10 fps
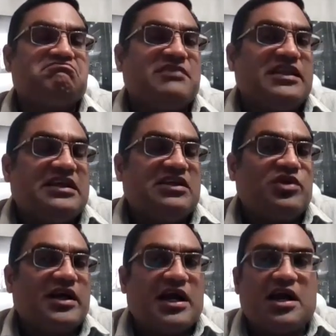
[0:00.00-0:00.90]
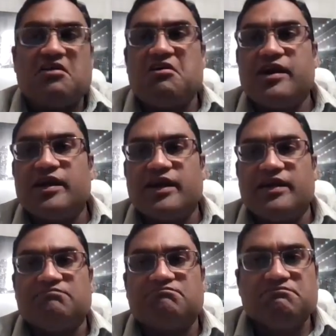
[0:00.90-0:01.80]
It didn't work out. All right.
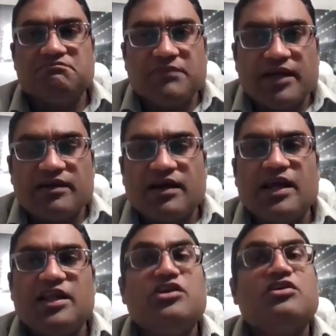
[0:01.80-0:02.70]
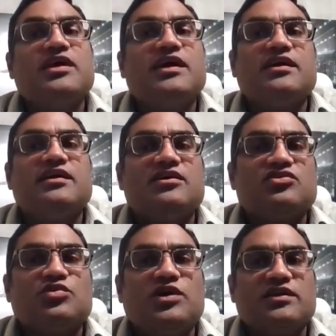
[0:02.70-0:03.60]
Okay. I know that it
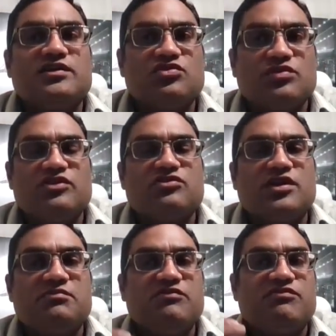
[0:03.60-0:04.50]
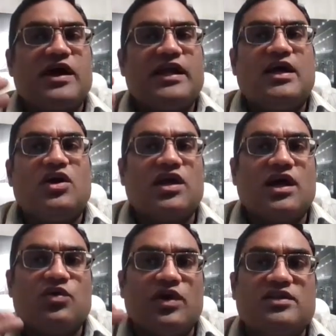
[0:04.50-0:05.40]
doesn't work this way. So let me find out
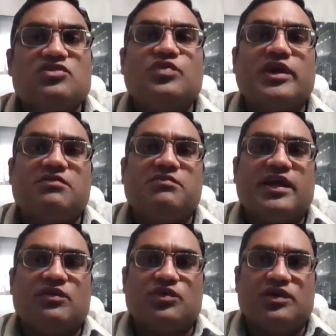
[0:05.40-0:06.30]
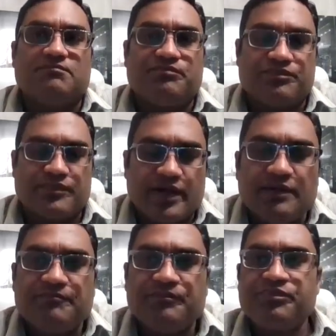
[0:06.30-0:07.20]
how else we can make it work. Okay.